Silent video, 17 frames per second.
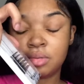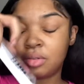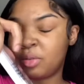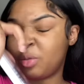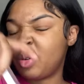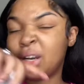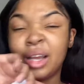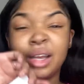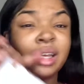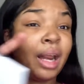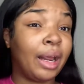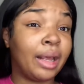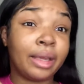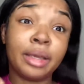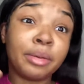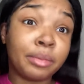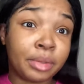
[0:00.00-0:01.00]
well, it
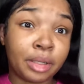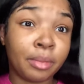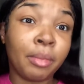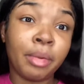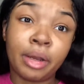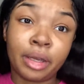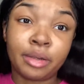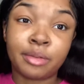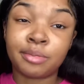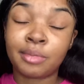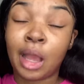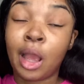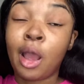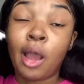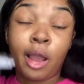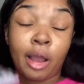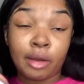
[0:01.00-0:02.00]
ain't empty, but
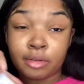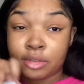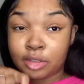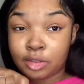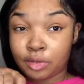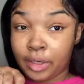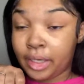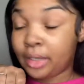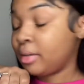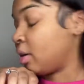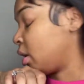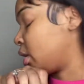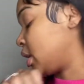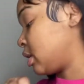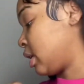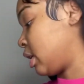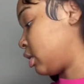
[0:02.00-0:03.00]
on this tray,
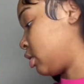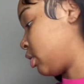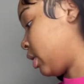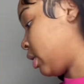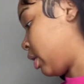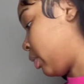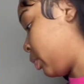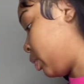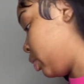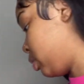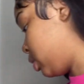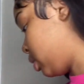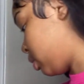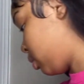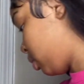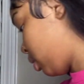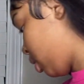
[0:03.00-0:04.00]
this extra tray that I'm using.